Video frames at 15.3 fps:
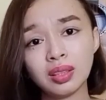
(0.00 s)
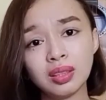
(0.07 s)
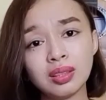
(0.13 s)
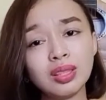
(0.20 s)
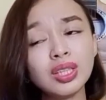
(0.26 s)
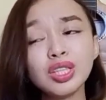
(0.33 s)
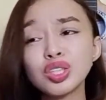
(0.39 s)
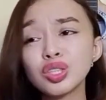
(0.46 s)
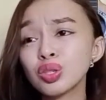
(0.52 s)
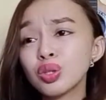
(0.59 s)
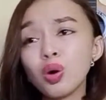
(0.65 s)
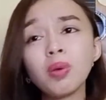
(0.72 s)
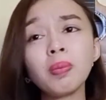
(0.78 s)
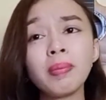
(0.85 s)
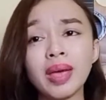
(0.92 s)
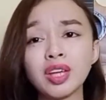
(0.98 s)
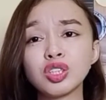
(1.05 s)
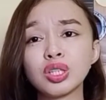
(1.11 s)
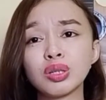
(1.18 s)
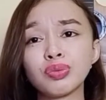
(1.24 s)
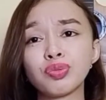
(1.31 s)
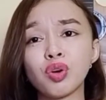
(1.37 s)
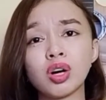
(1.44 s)
There is no
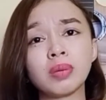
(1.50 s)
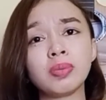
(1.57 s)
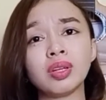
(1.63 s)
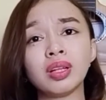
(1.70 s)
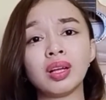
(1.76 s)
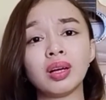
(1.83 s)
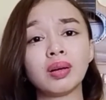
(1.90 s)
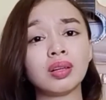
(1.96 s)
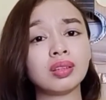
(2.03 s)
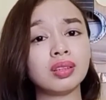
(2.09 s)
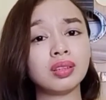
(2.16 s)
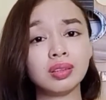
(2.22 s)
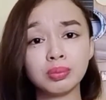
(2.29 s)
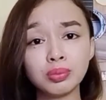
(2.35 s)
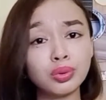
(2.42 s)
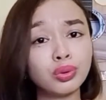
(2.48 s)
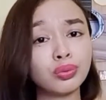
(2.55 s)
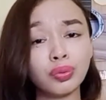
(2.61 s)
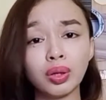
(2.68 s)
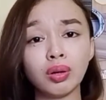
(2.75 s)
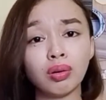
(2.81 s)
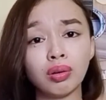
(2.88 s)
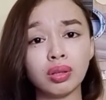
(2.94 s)
magic formula in
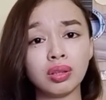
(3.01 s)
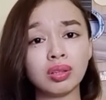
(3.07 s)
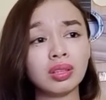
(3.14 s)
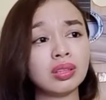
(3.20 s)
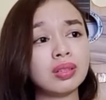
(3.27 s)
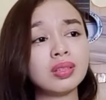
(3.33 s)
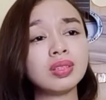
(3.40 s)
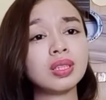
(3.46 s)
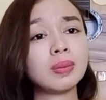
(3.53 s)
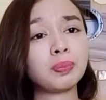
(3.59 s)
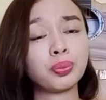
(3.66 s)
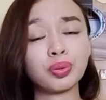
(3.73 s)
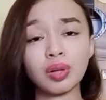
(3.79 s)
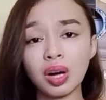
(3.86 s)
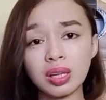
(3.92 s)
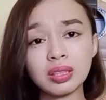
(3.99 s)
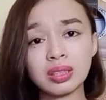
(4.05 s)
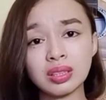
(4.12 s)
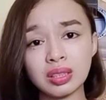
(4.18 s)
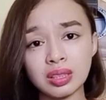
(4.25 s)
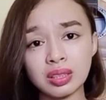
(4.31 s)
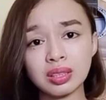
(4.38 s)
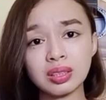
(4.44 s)
moving on. That's a
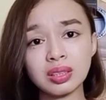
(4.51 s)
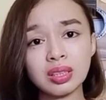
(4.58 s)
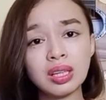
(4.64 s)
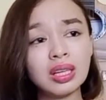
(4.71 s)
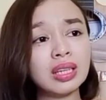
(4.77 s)
process.